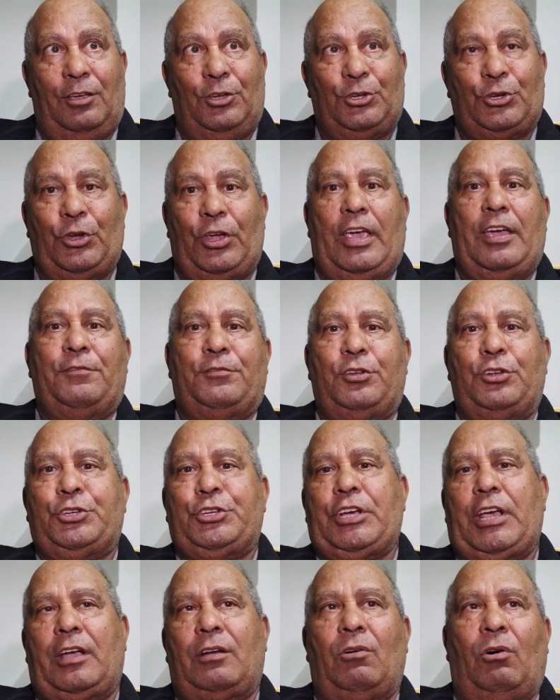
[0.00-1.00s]
So you have to
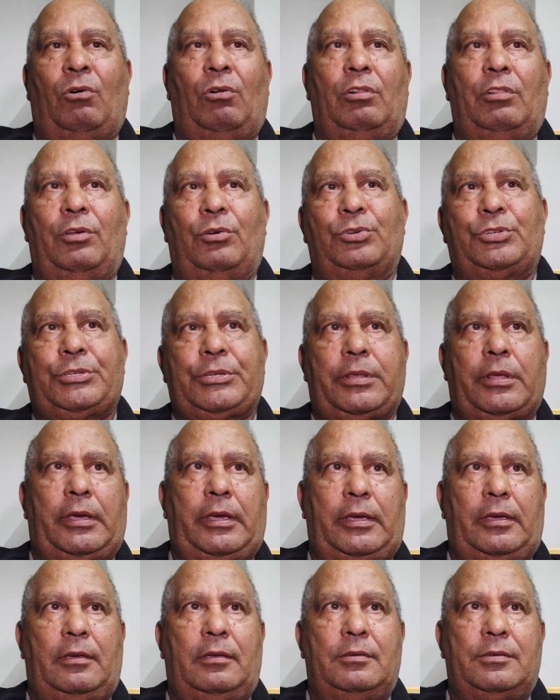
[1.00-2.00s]
check all those
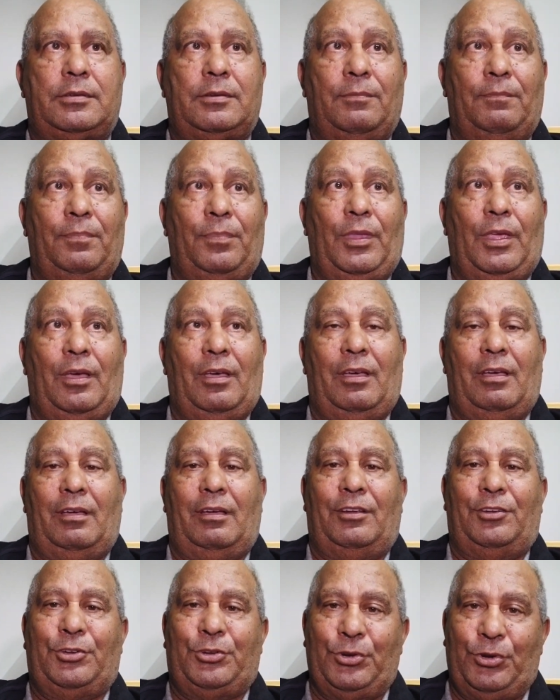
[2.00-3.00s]
things
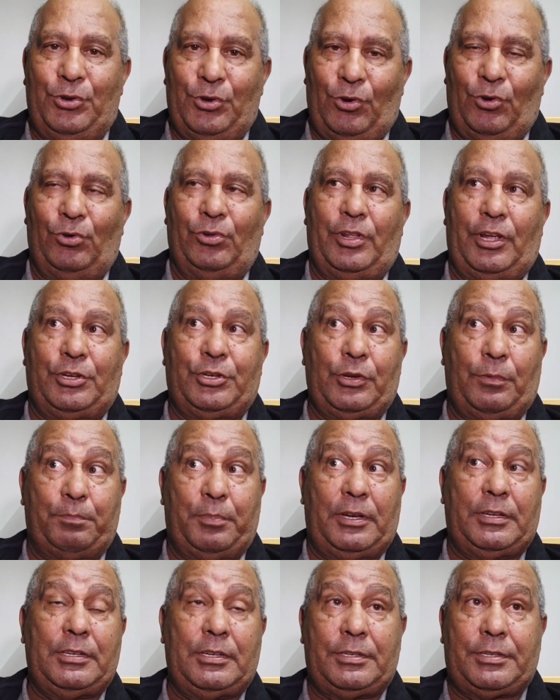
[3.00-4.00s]
to know that your
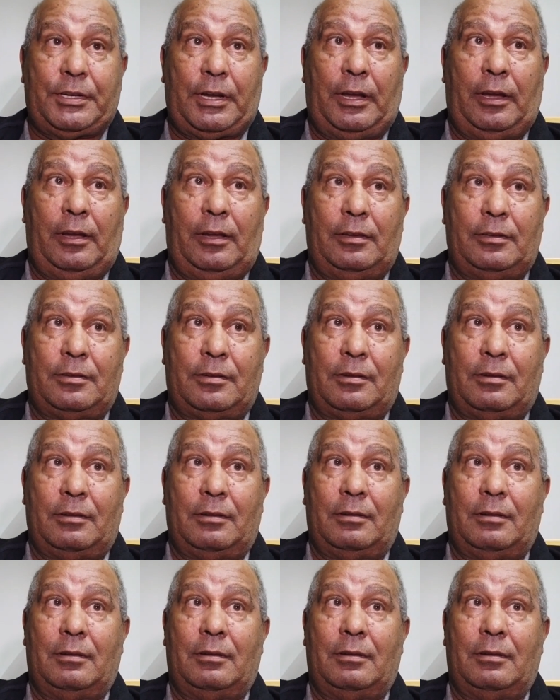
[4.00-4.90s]
pigeons is